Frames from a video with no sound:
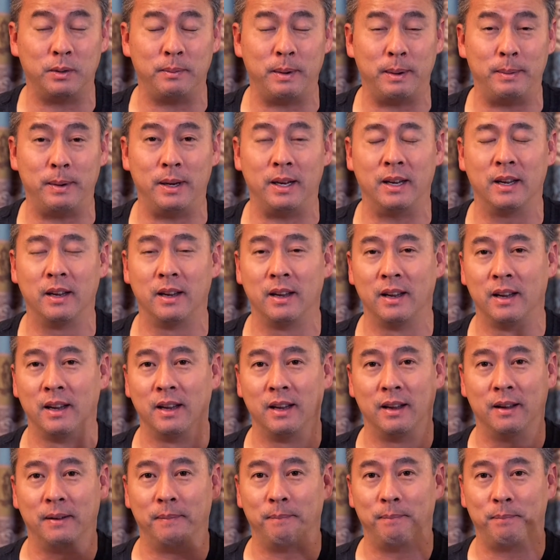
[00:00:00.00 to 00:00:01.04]
Maybe
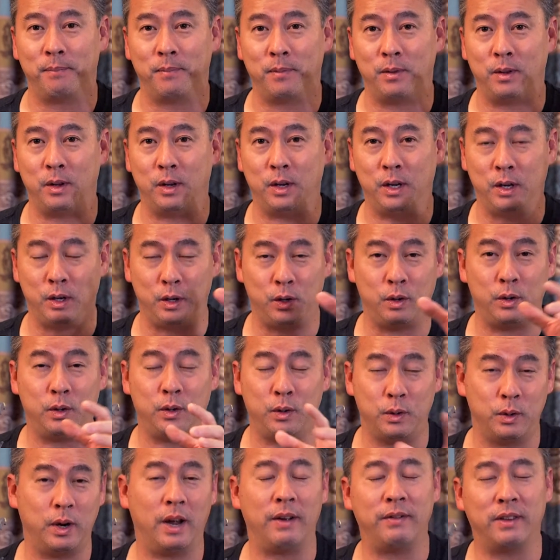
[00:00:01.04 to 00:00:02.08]
you
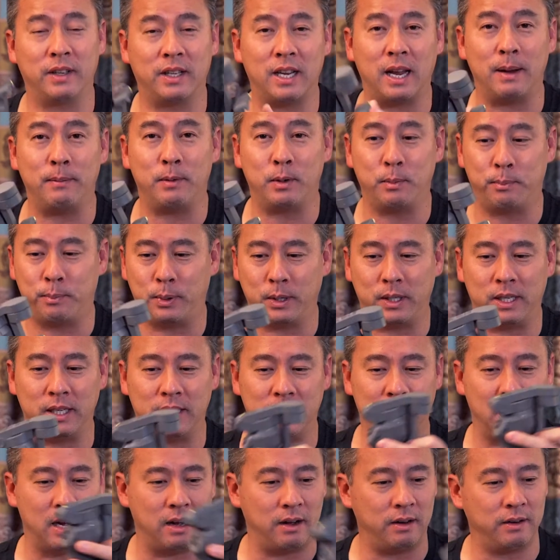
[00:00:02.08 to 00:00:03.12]
do have the time to put this
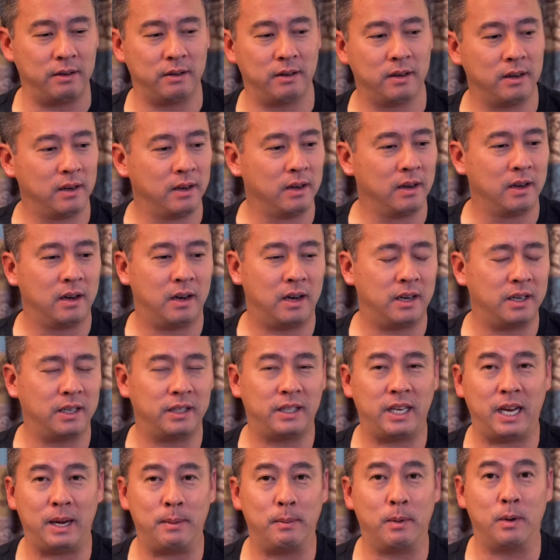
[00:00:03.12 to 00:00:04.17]
down on a
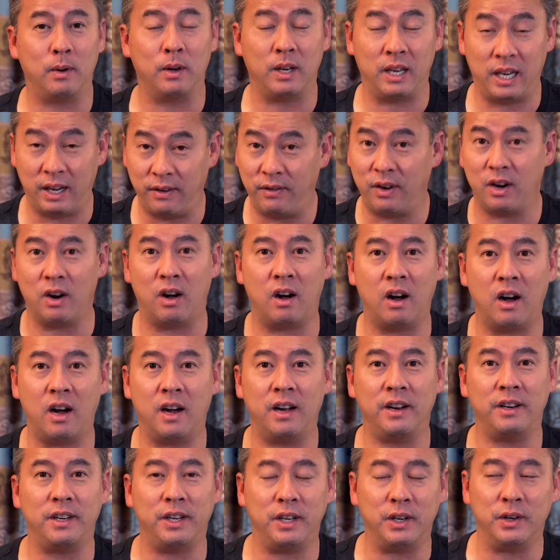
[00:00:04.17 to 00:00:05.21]
table, leave it
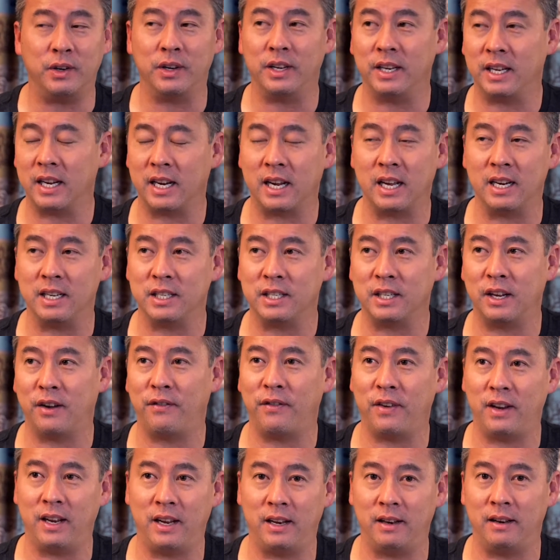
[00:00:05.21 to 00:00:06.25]
on, and that kind of stuff,
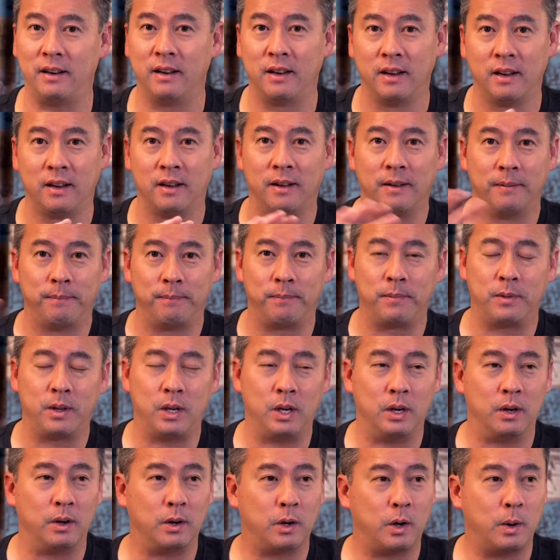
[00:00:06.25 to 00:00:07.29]
and then
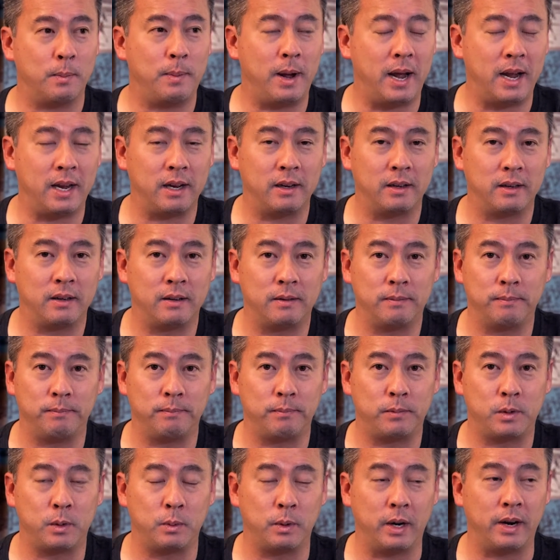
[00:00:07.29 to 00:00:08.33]
go back
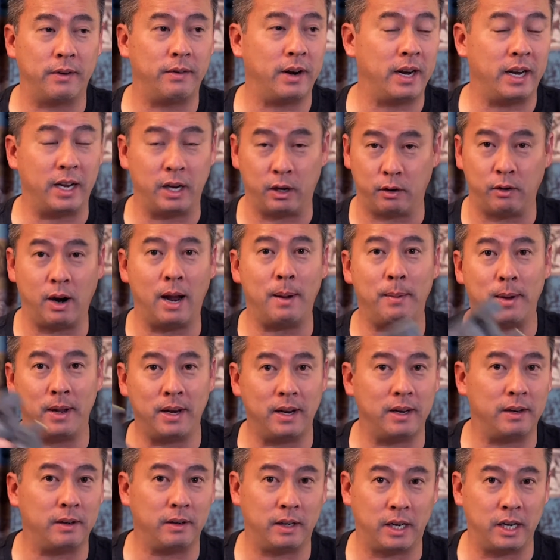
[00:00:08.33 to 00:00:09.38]
to whatever and then grab it
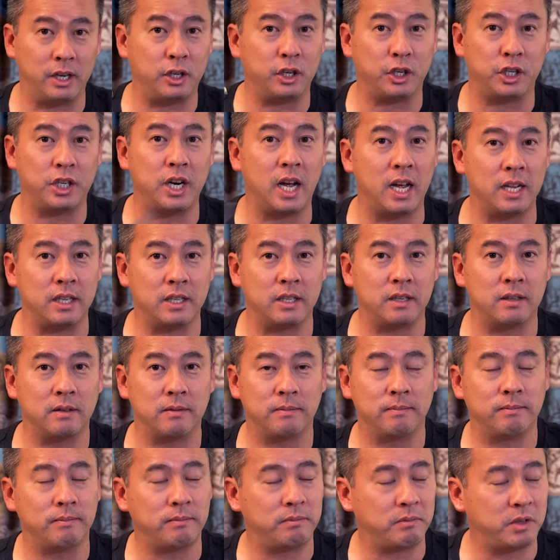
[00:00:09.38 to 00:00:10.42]
and get your shots.
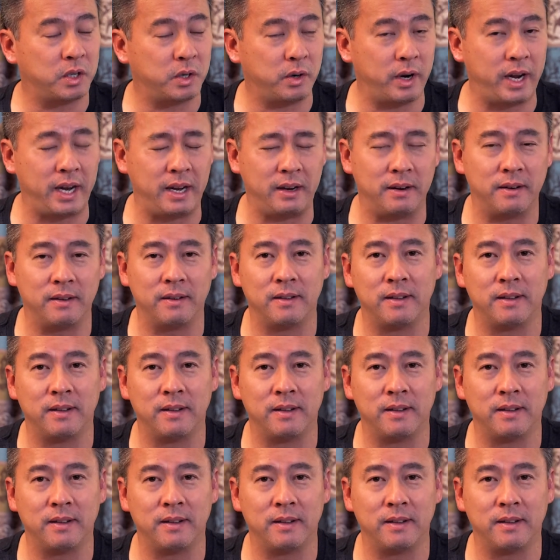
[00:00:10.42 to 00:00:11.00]
Great.